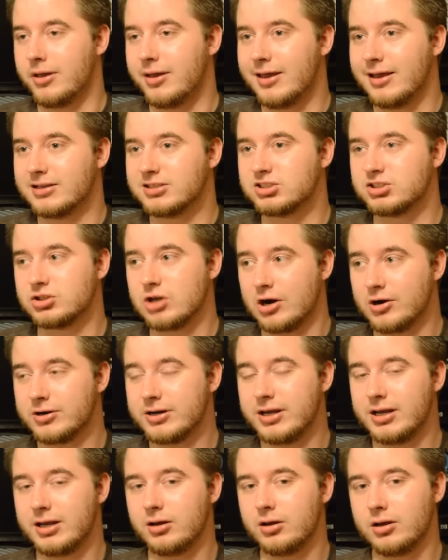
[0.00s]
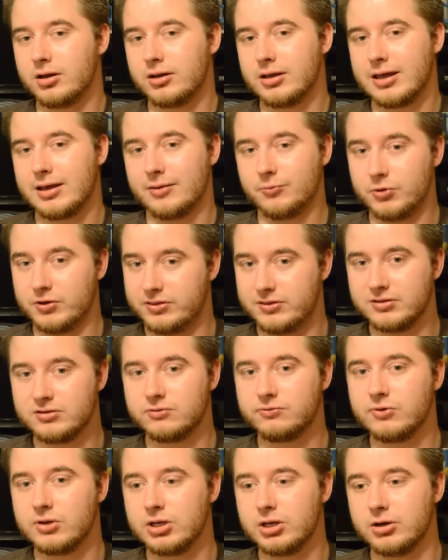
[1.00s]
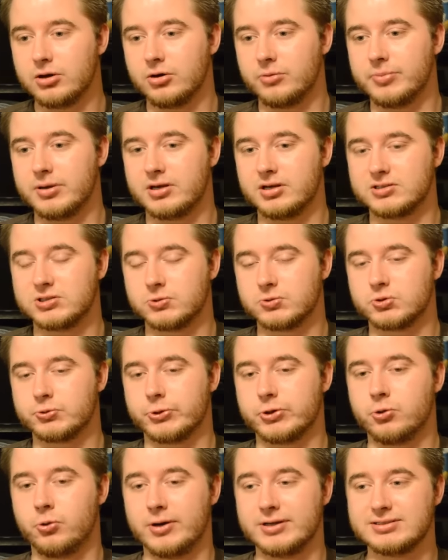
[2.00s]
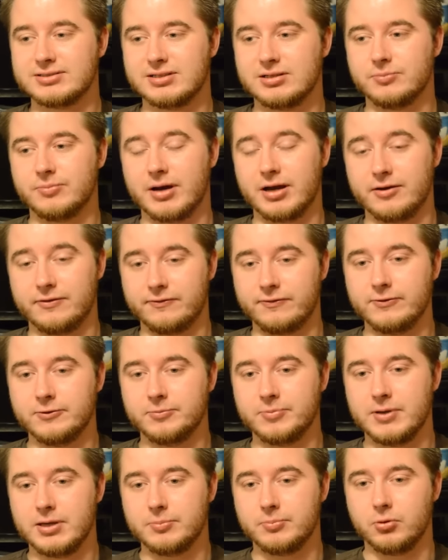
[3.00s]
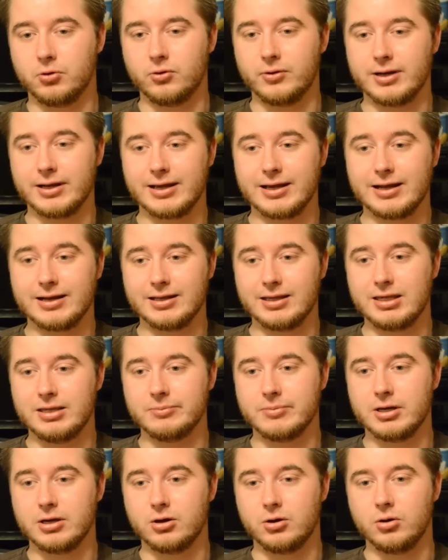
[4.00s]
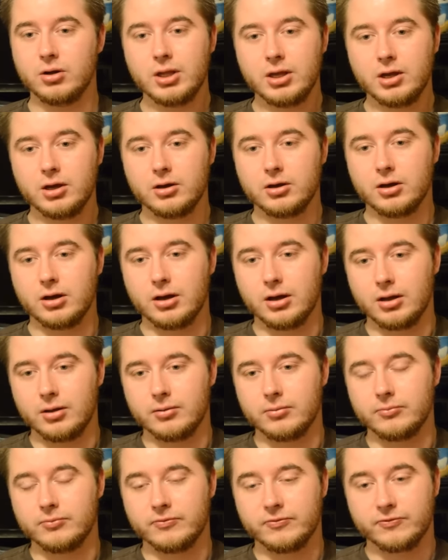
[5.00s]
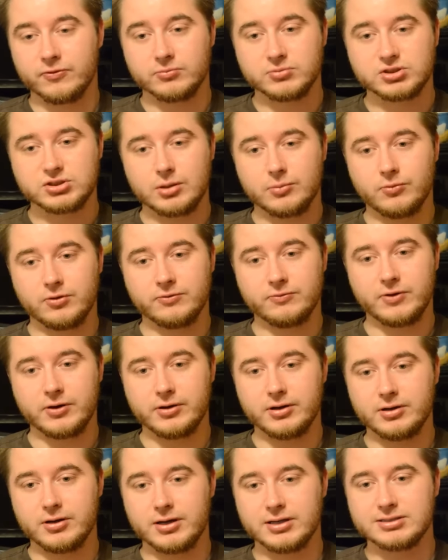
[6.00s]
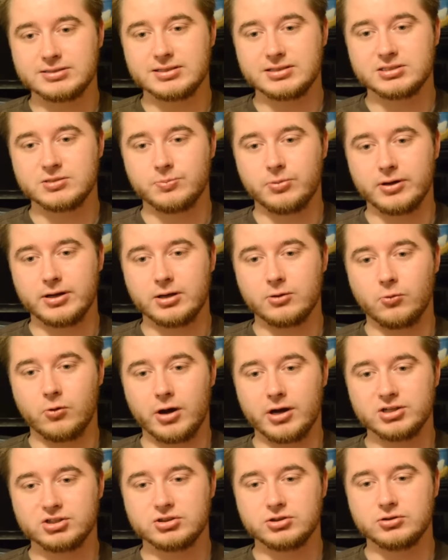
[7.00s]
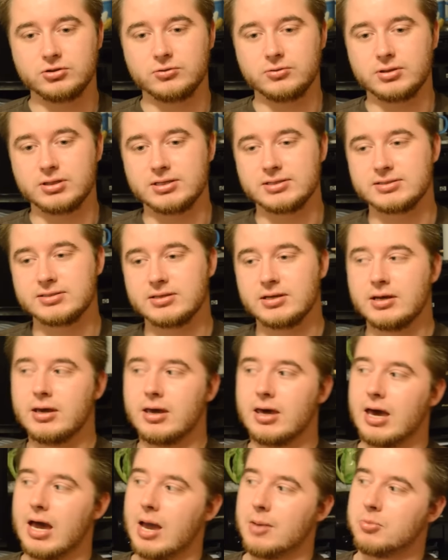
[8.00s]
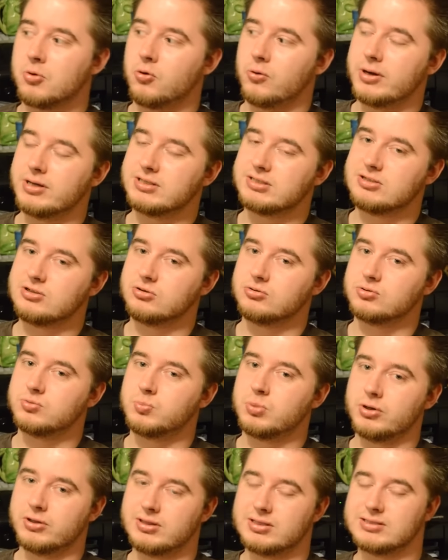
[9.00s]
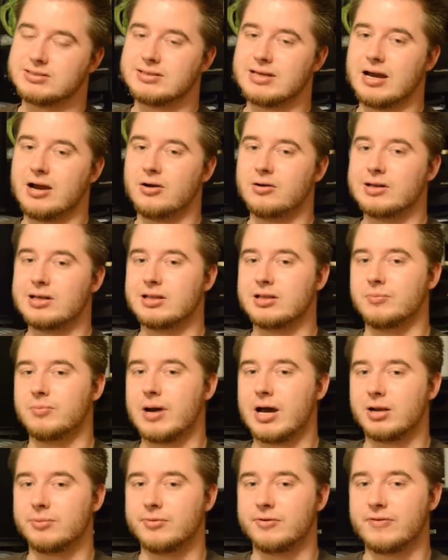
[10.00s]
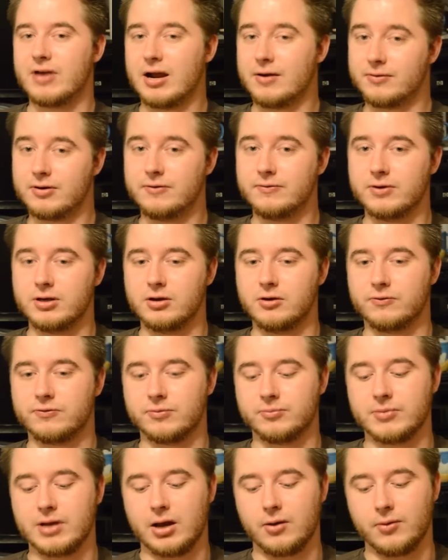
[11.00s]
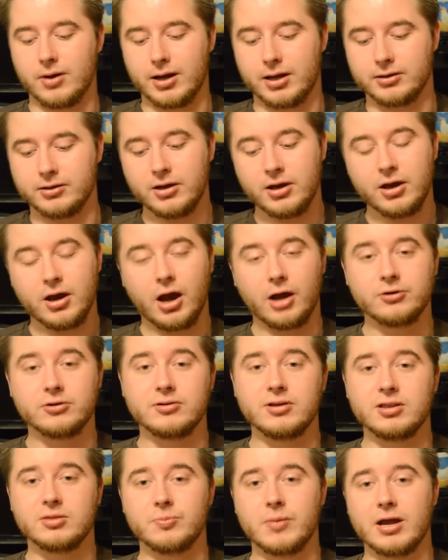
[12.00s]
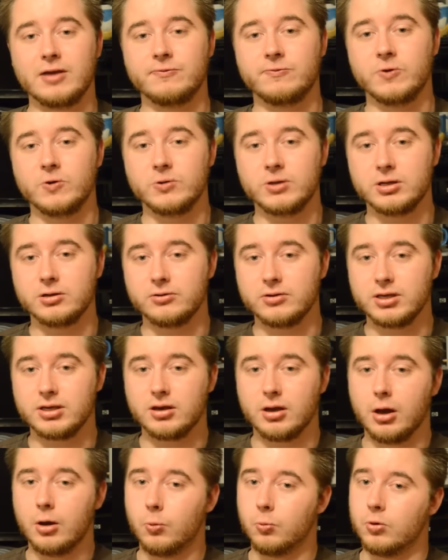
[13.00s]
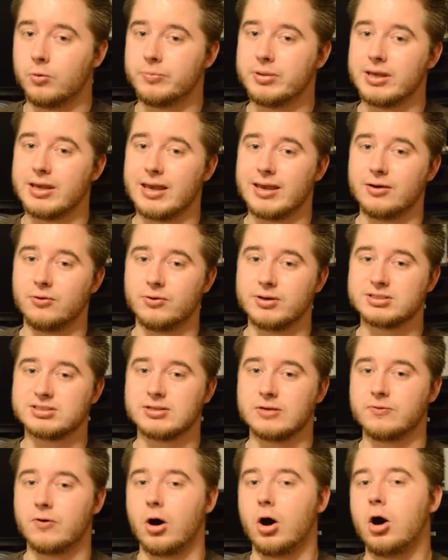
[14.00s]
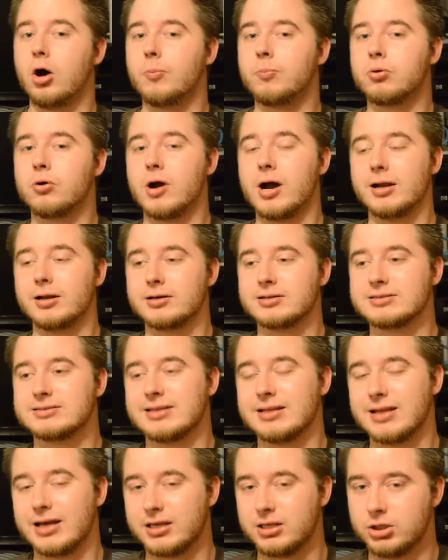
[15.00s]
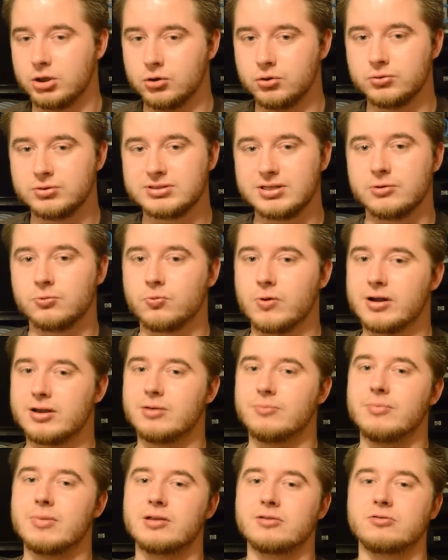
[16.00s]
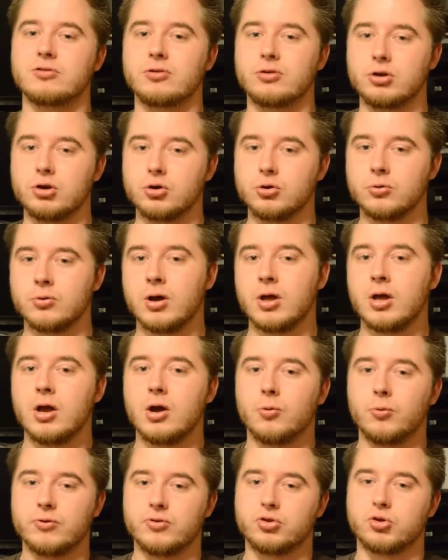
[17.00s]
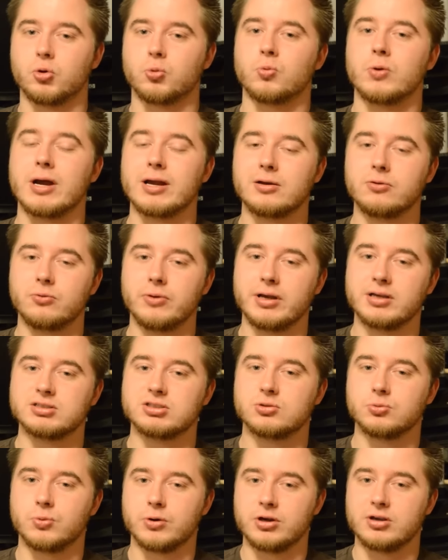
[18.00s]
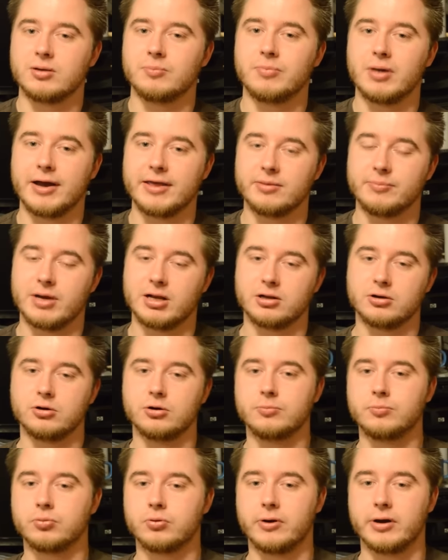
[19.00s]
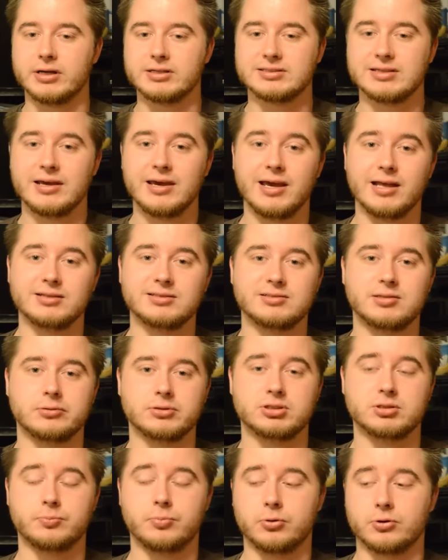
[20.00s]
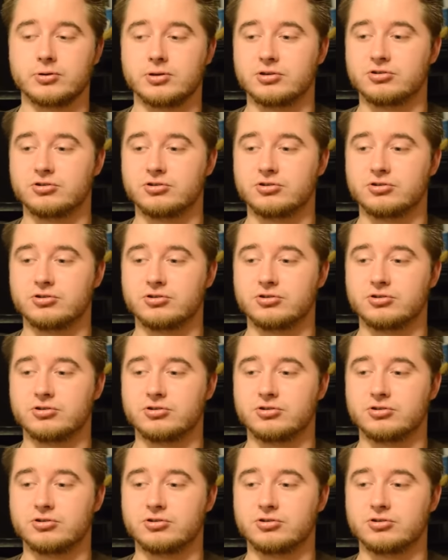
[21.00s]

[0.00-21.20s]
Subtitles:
starting with this video, because it was requested by a few people, and I got an email from someone very nice explaining why I should do this, I'm going to put this down in the bottom of every video from now on. Underneath my affiliate link will be a list of all products that I use and recommend to you with direct links to where you can buy them at a good price and still support the